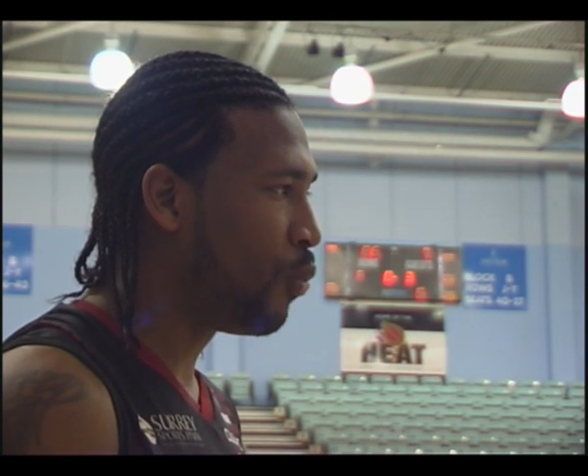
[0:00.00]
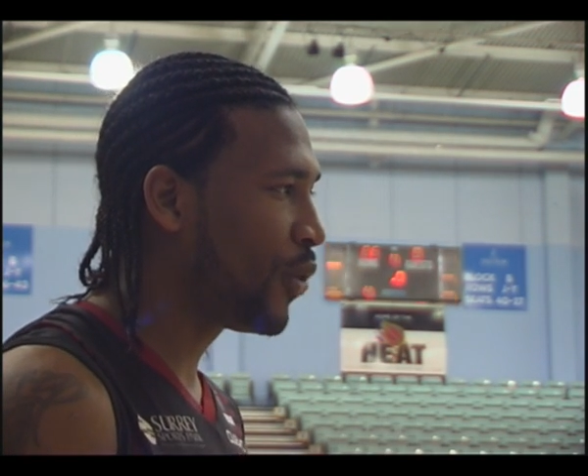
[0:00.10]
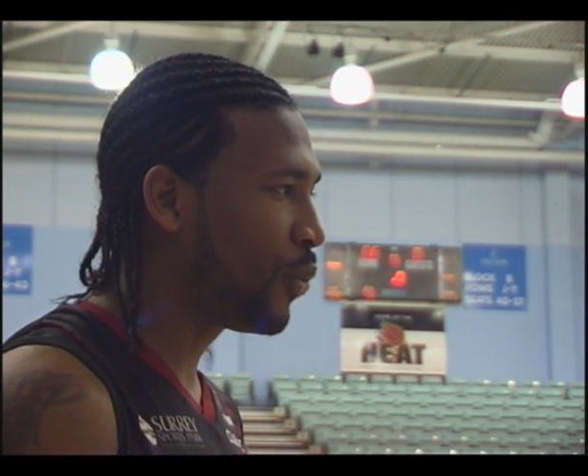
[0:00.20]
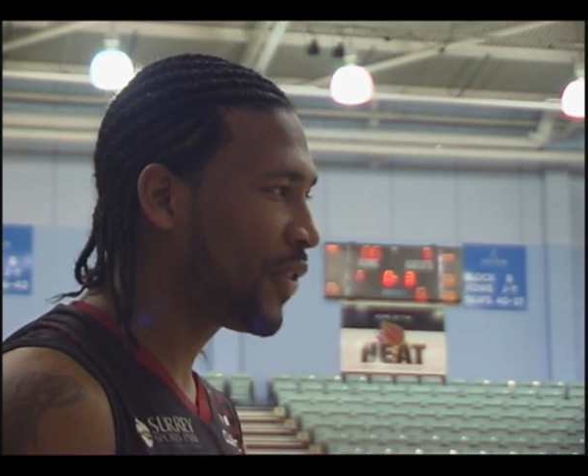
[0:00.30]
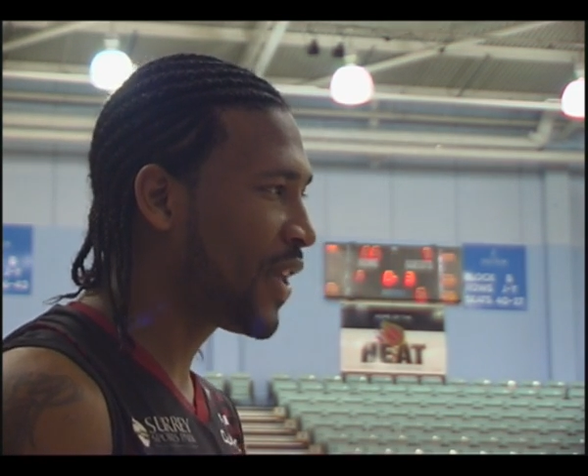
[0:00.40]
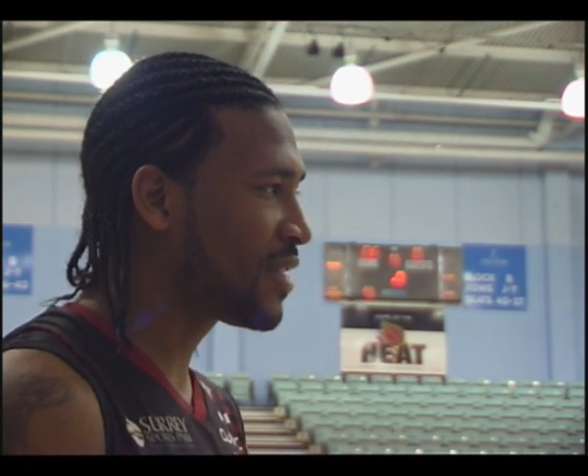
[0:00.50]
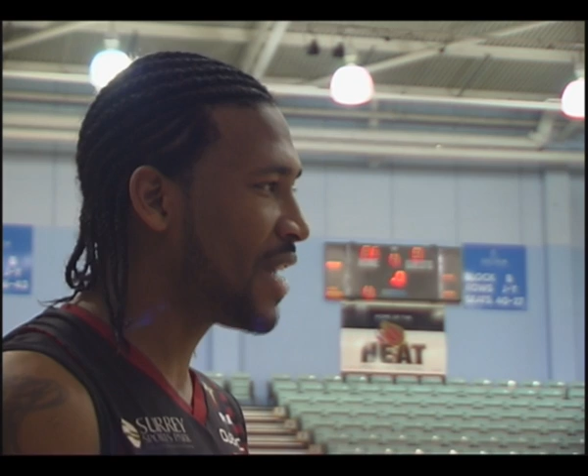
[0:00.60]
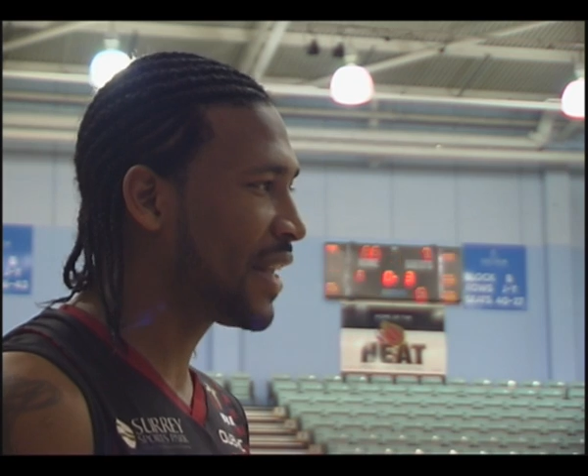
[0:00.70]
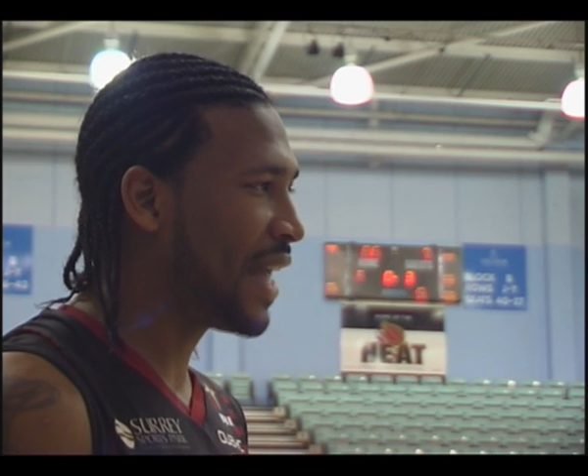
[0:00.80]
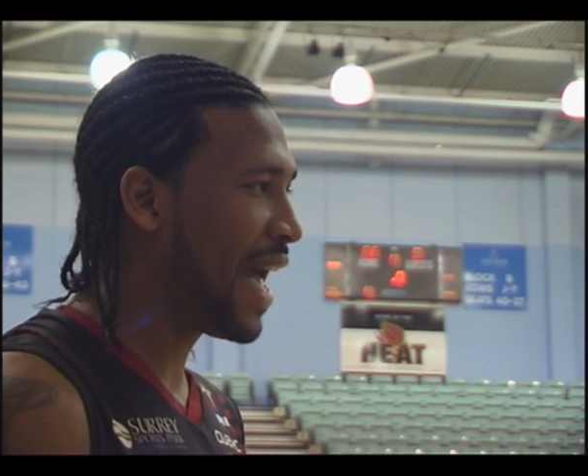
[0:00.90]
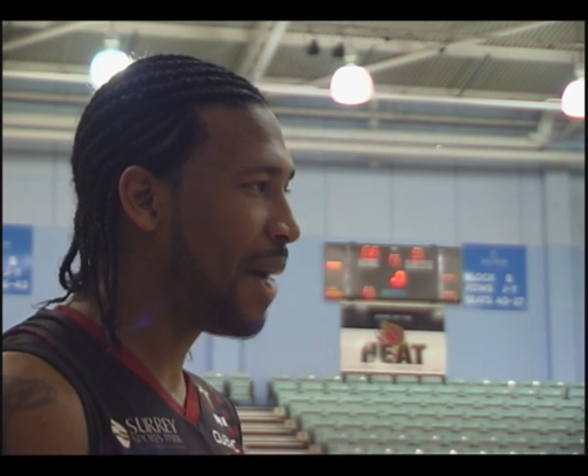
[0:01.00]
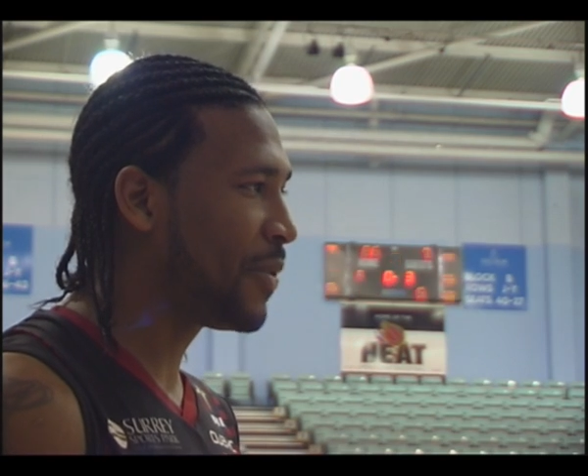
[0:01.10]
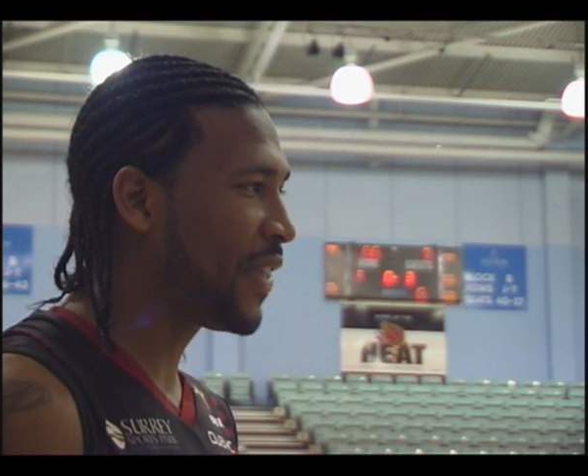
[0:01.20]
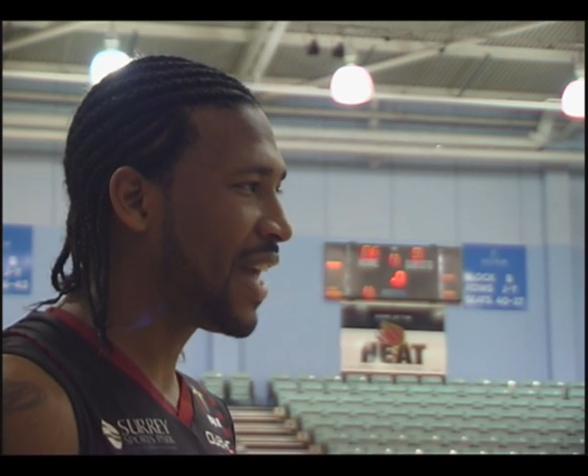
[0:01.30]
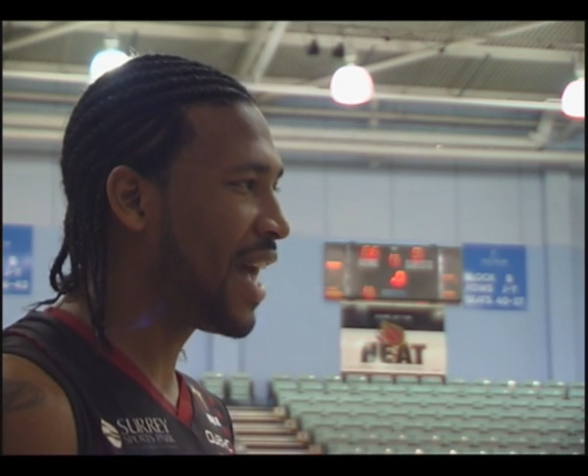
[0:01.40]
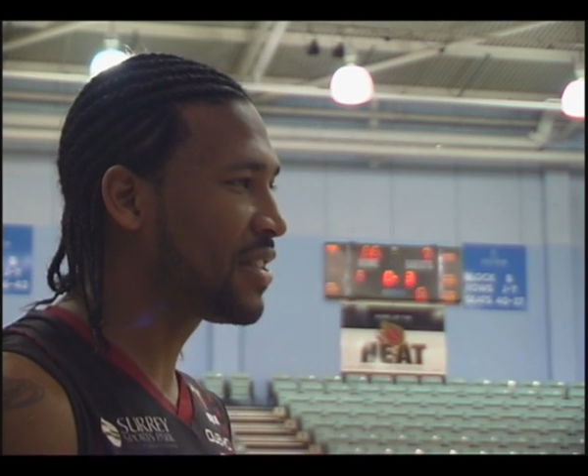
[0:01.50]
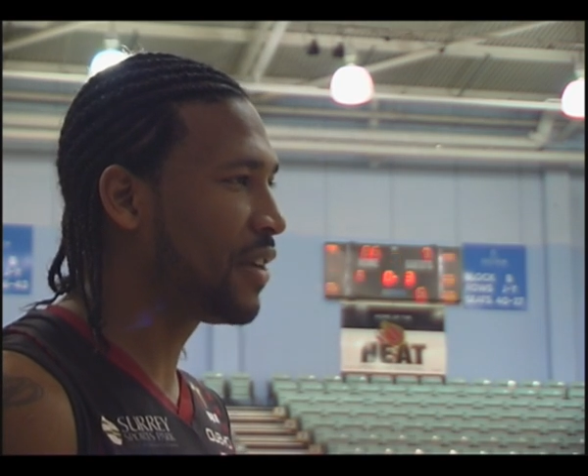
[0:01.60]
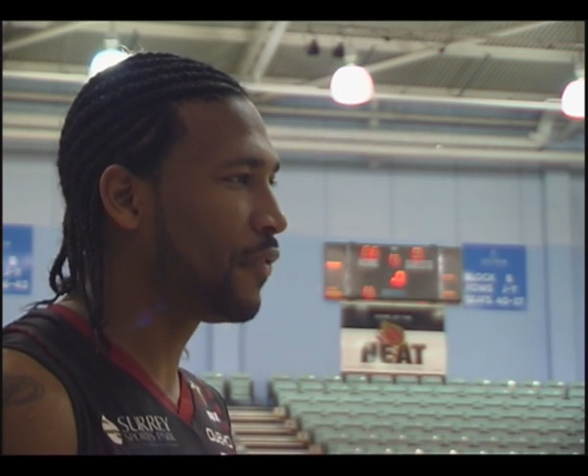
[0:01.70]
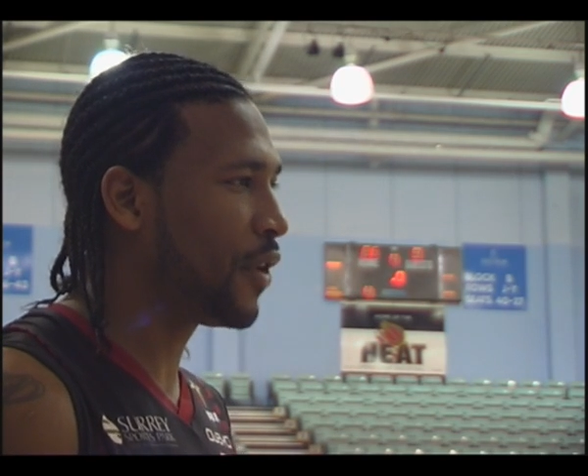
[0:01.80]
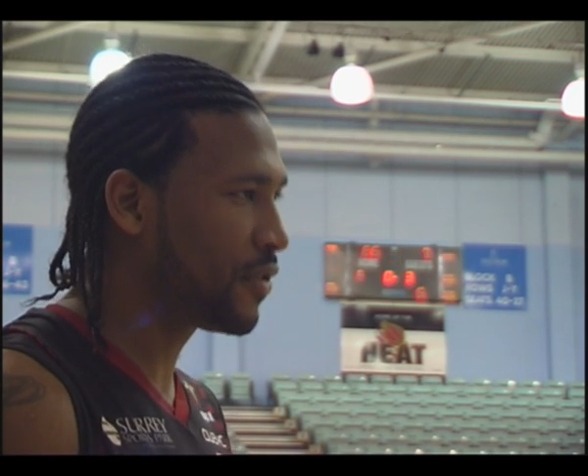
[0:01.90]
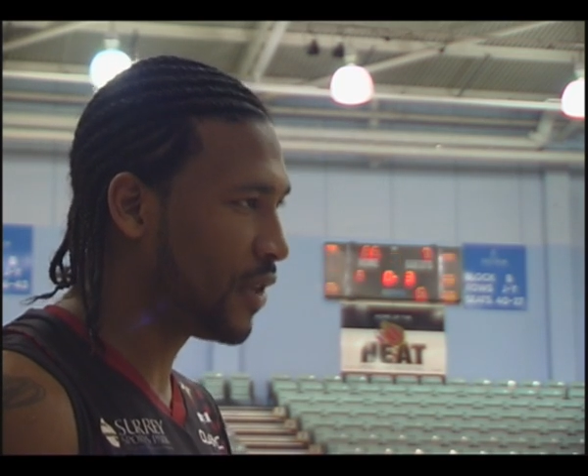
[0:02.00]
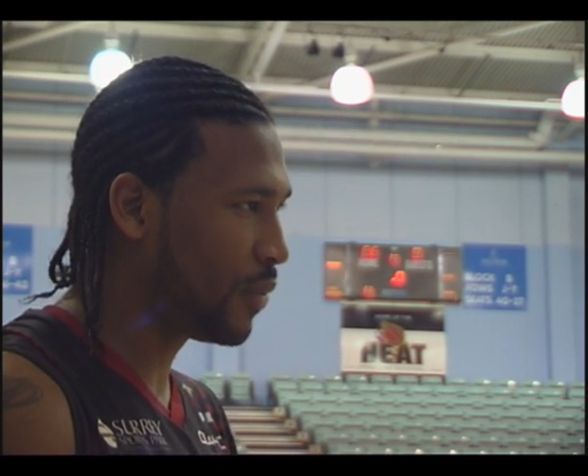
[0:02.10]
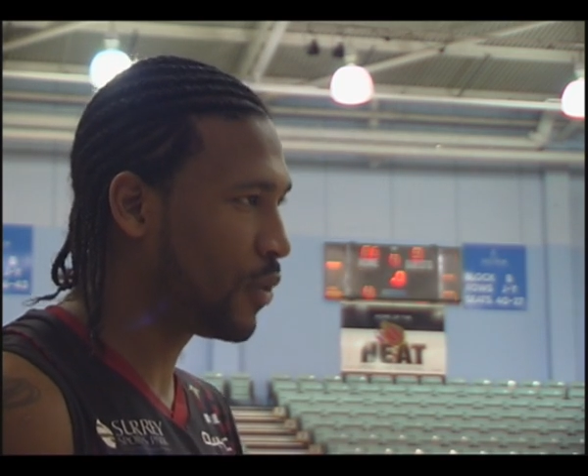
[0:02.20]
When things like that happen, then guys get frustrated.